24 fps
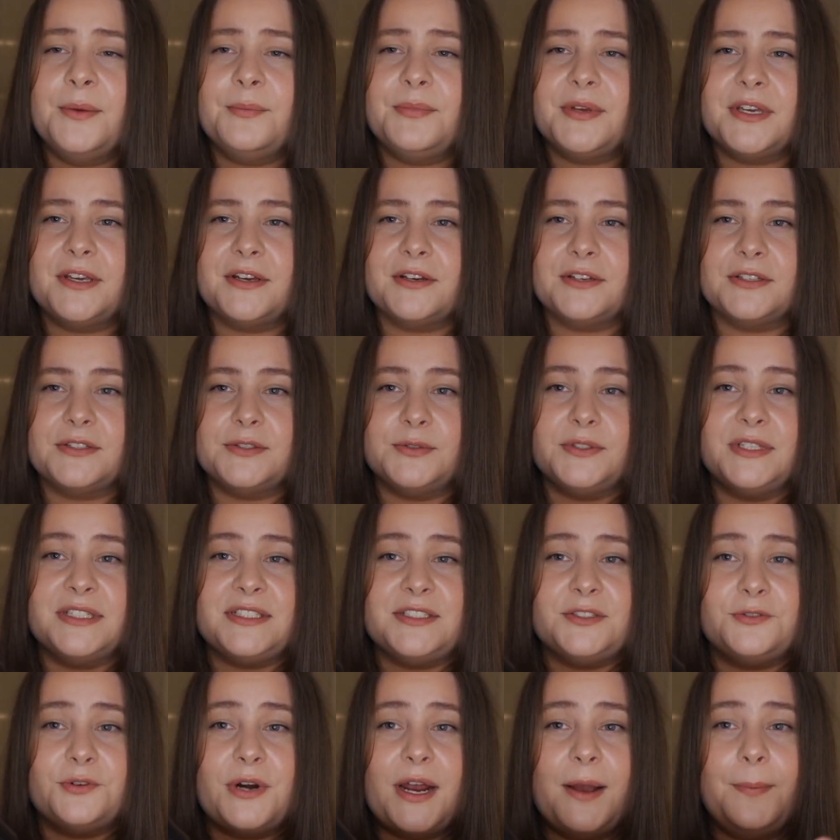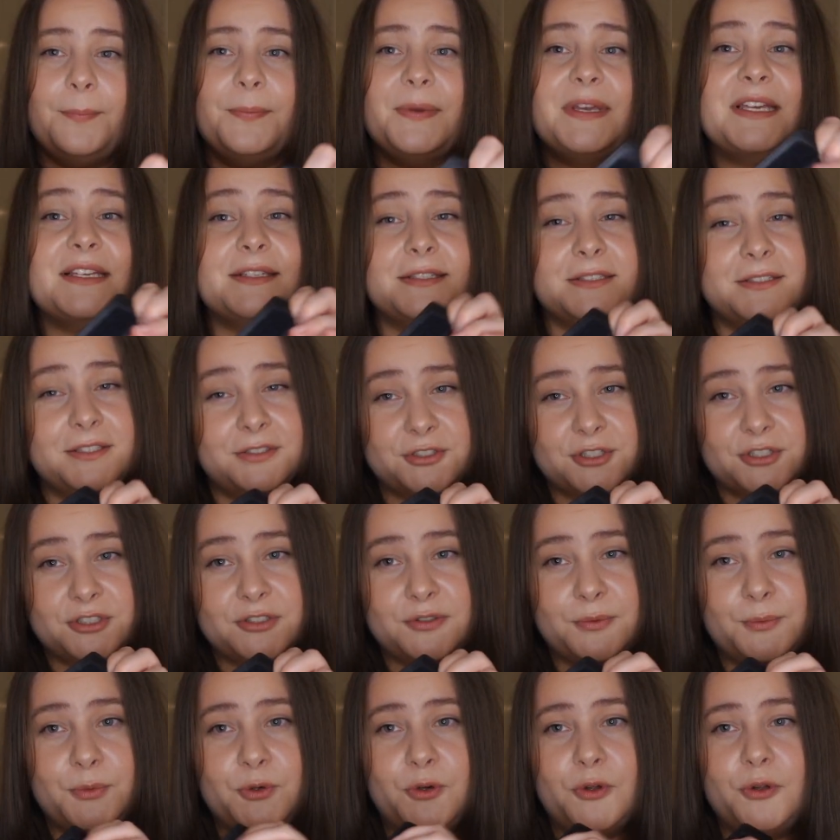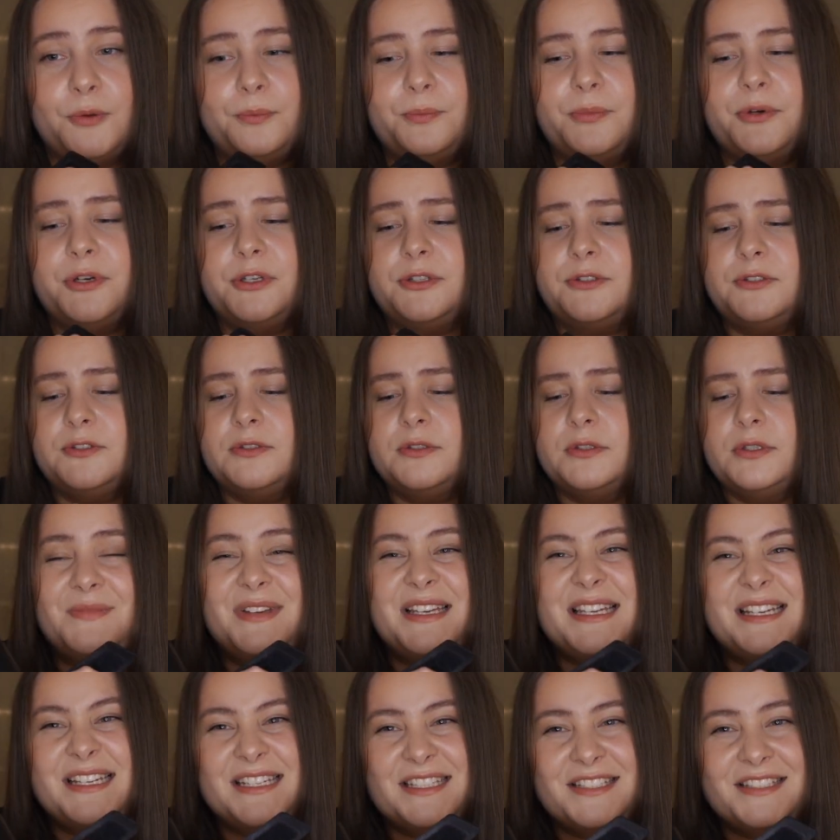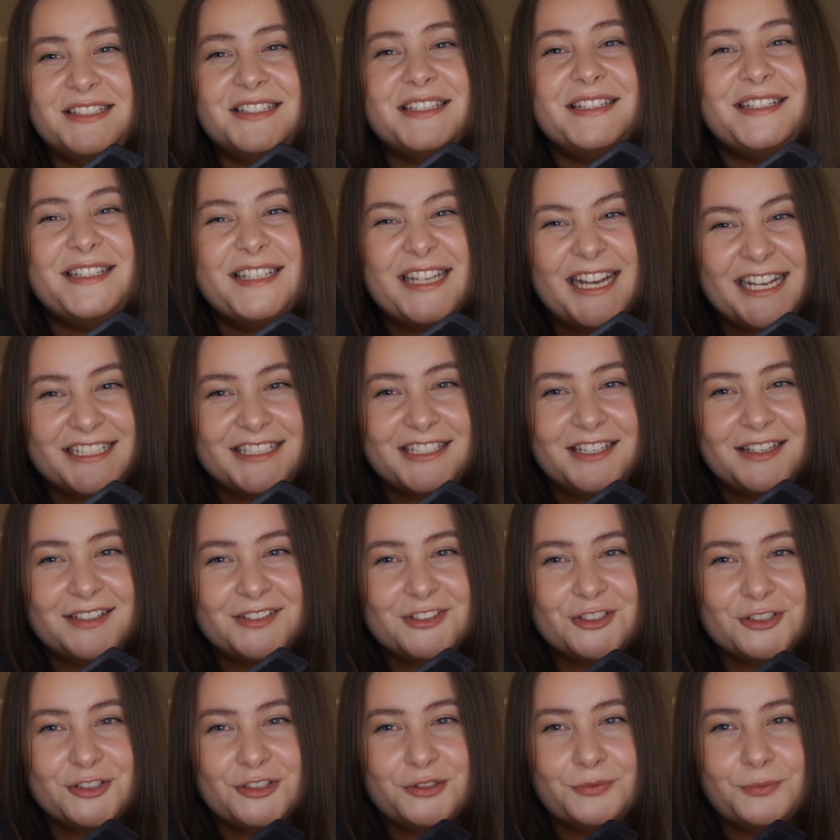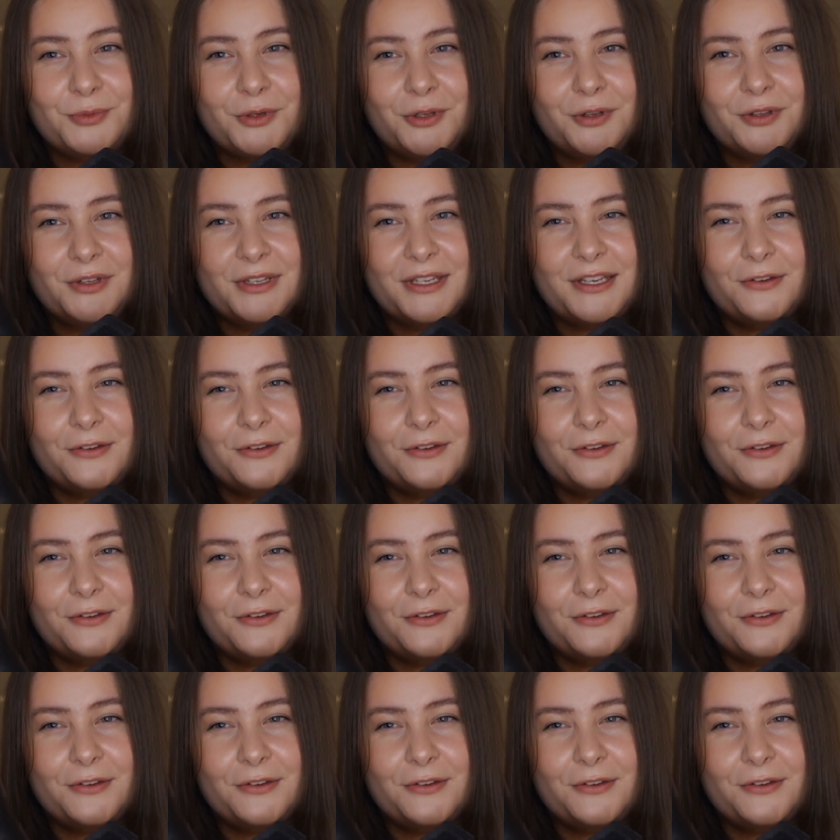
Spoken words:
because the strap is adjustable, but it isn't that adjustable,